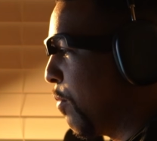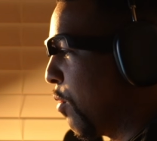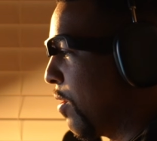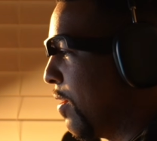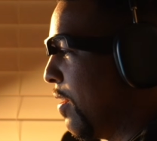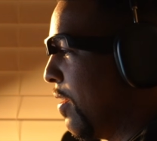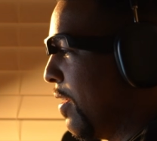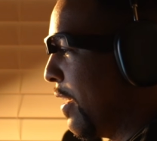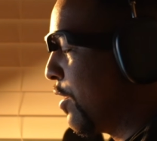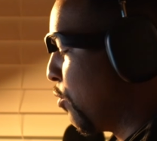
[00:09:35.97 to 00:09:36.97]
more
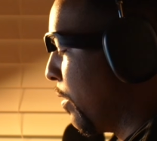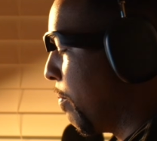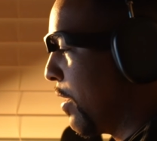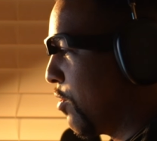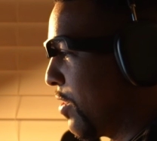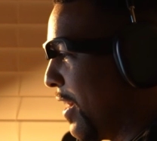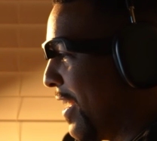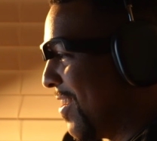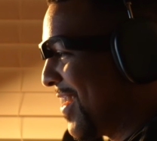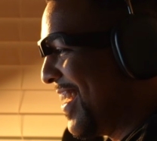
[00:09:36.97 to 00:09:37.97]
extreme measures later.